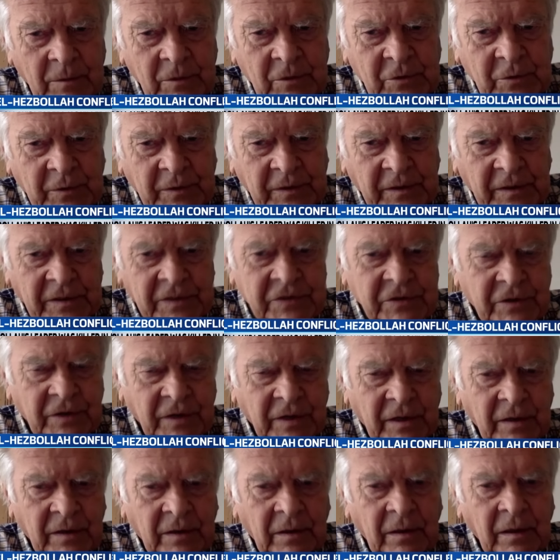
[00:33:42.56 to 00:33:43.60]
between
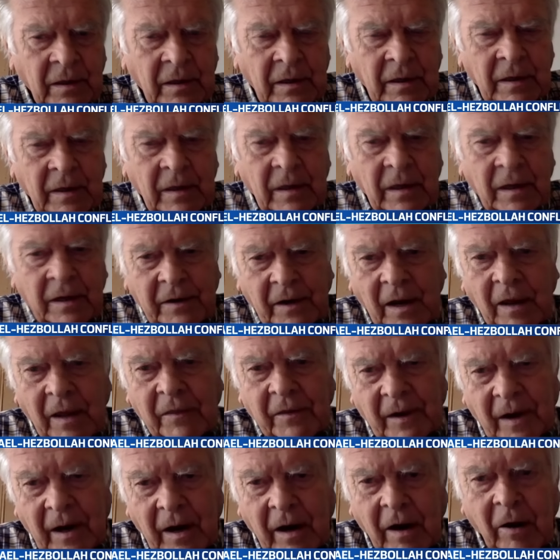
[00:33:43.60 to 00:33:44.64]
Israel and
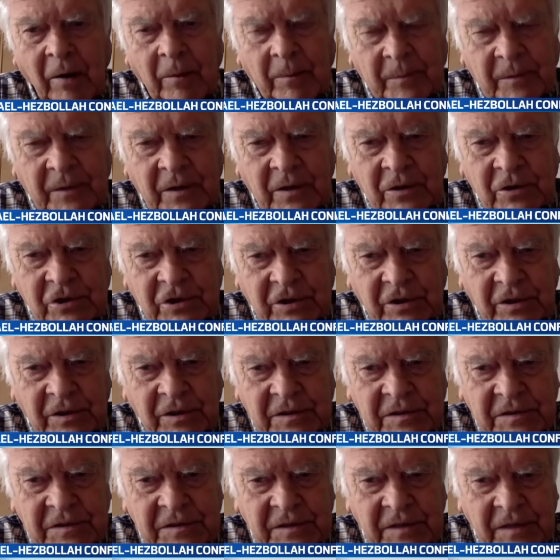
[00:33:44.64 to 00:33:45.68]
other Arab
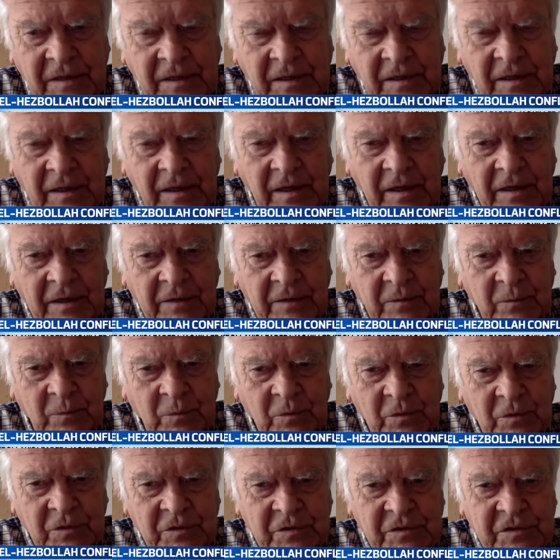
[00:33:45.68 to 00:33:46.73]
countries. And it
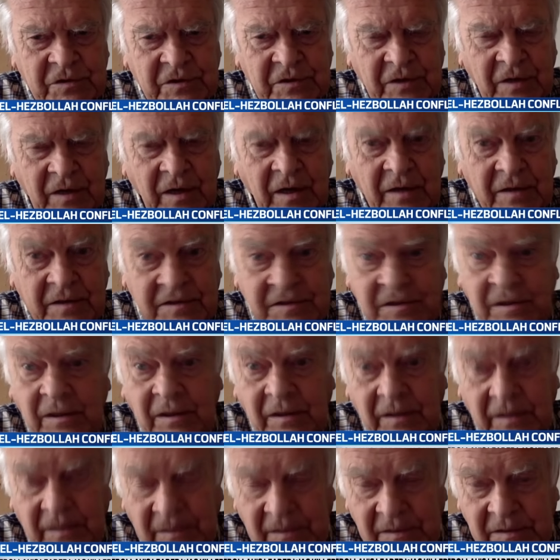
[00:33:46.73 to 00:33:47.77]
was, and
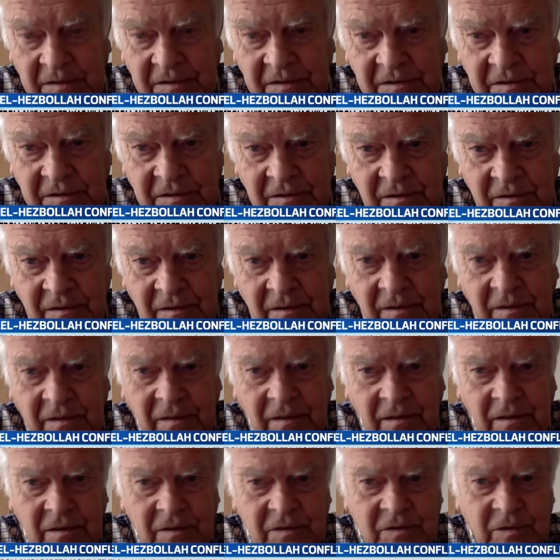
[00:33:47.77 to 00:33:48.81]
still is,
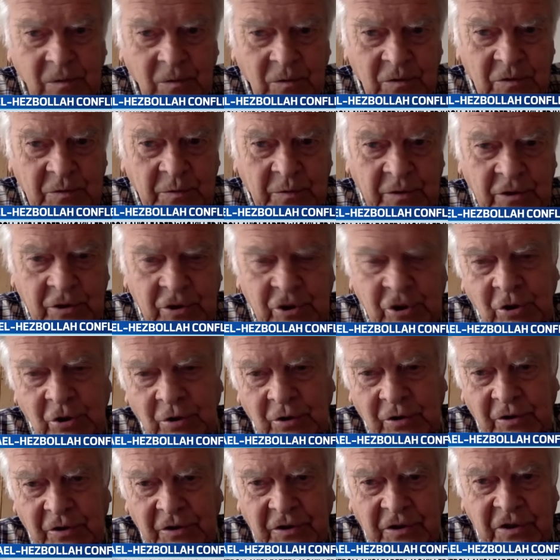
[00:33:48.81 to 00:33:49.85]
as long as we
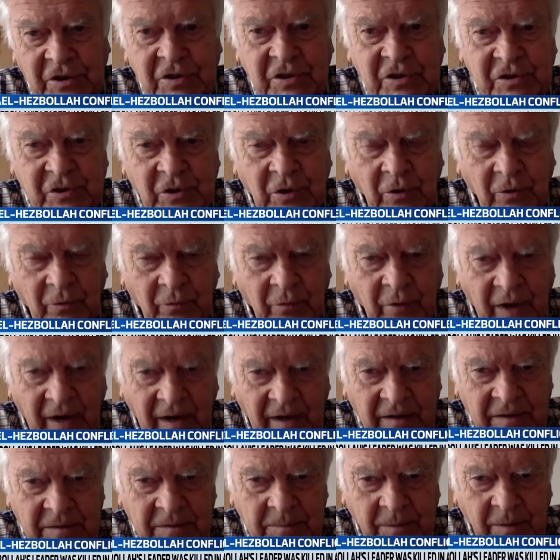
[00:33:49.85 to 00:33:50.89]
ensure that it is not
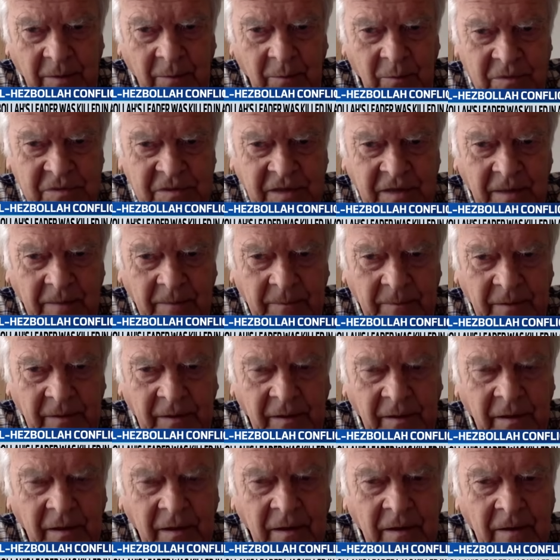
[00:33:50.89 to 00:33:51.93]
wrecked by what's
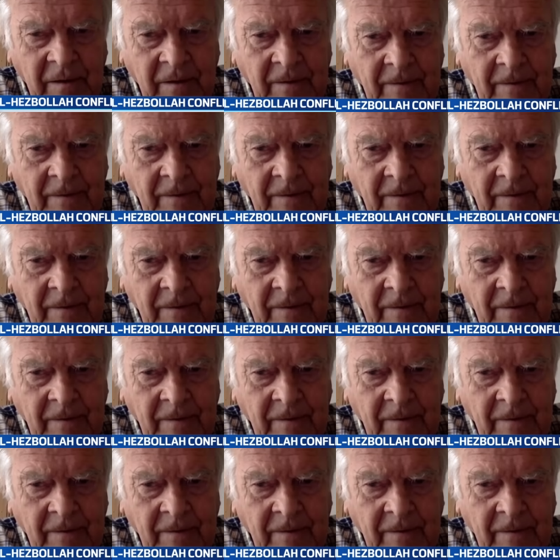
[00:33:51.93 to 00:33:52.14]
happening,